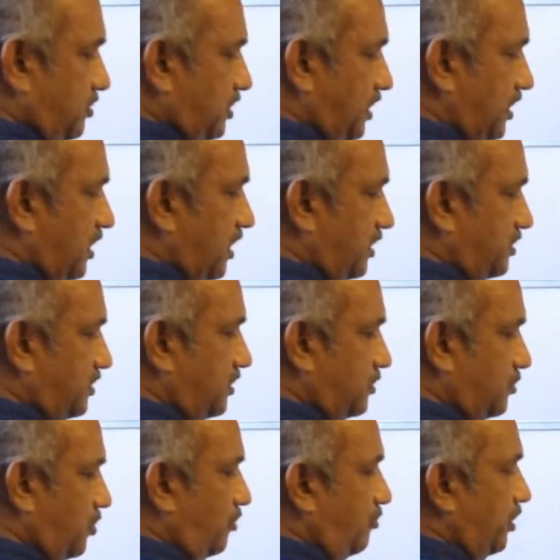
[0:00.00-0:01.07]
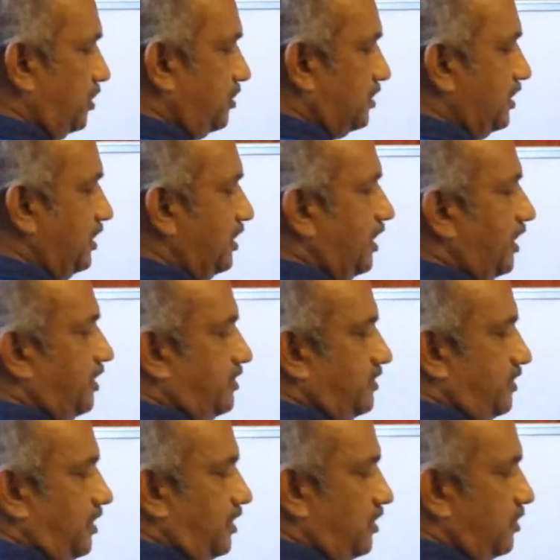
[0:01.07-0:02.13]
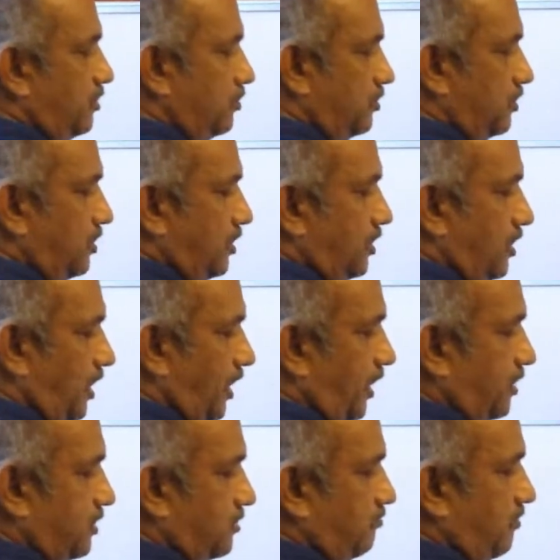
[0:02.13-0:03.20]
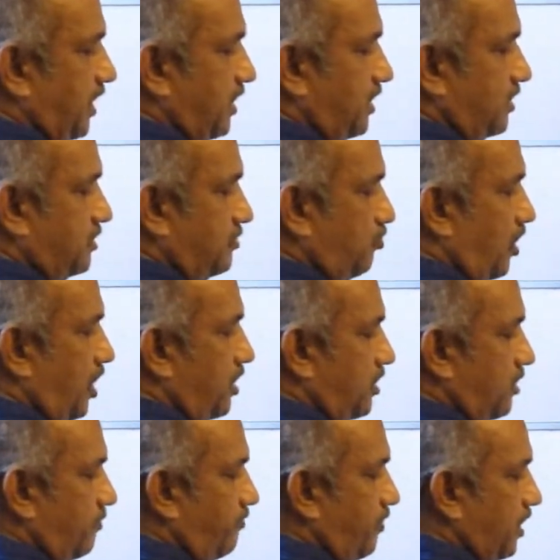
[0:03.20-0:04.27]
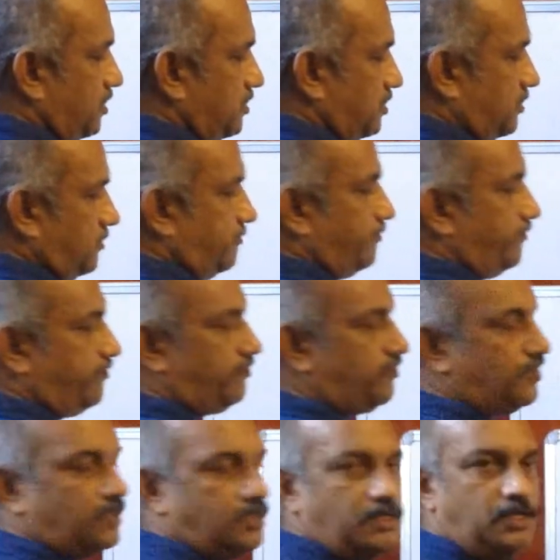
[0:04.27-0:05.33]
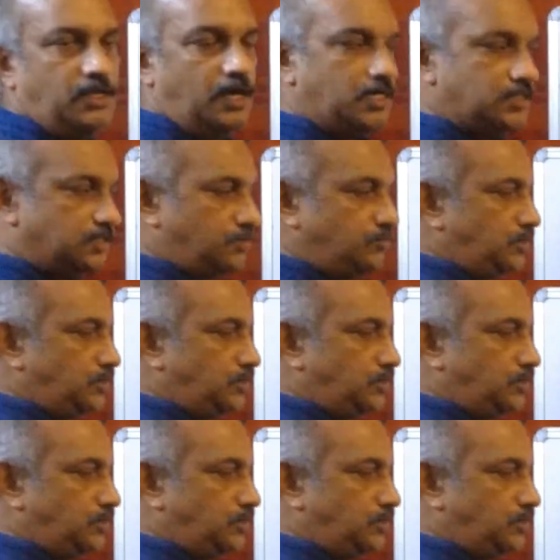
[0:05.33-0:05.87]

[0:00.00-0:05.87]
3x is common, 3x into x minus 1 plus last two